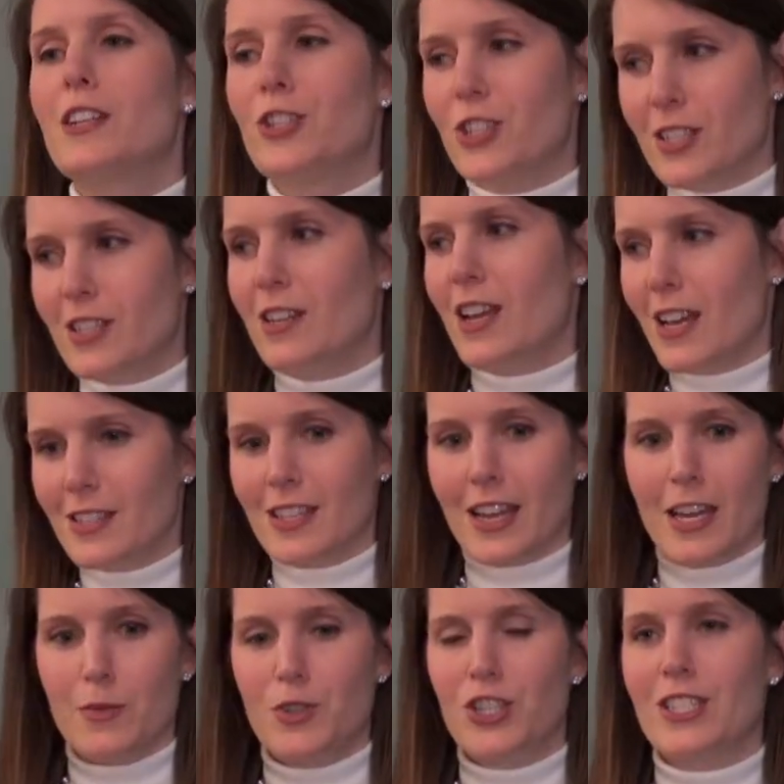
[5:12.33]
And she said, "Yes, I
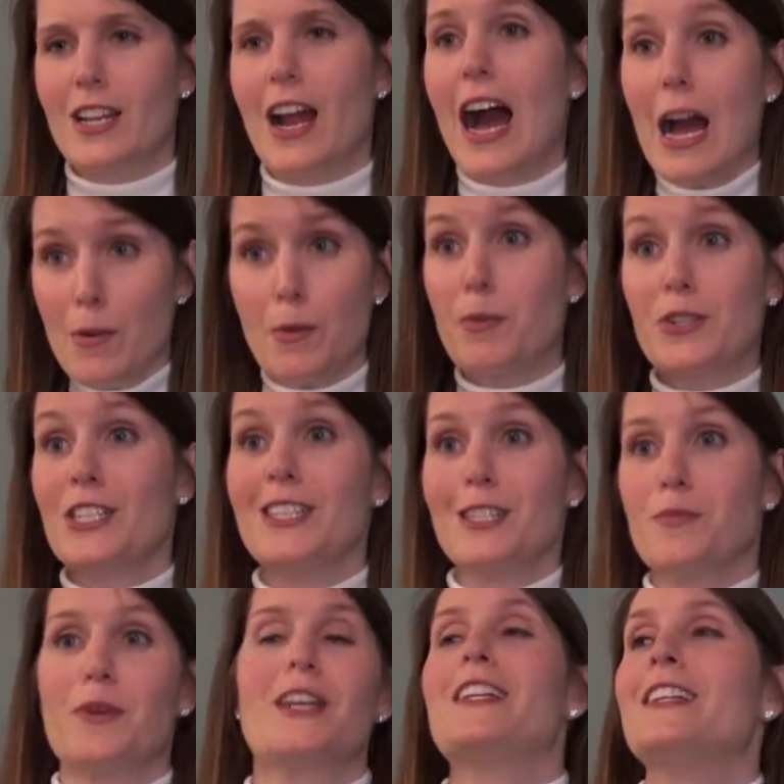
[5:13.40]
am." She said, "I'm a
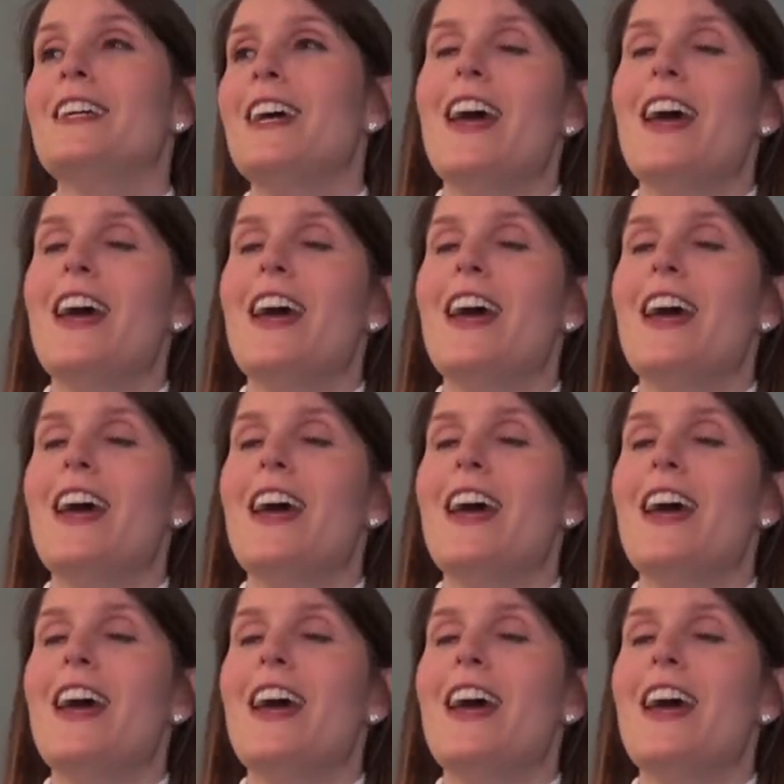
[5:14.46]
participant."